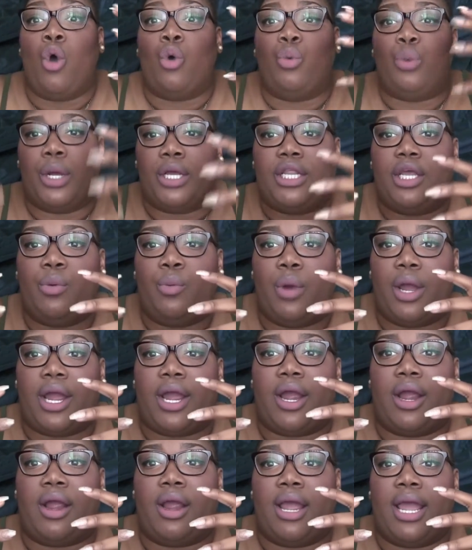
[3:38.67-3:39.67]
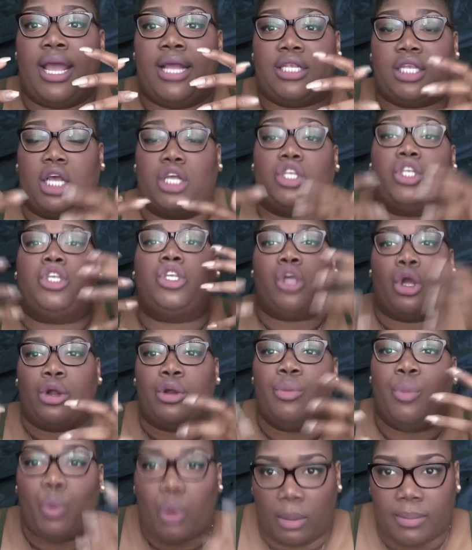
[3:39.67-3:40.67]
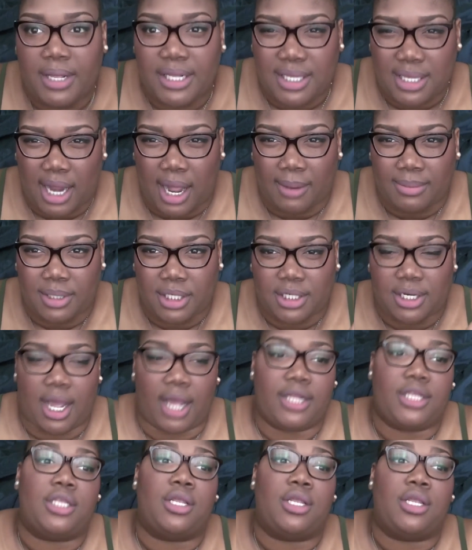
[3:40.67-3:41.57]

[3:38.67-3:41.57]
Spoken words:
Really, where it's a certain woman's time to shine.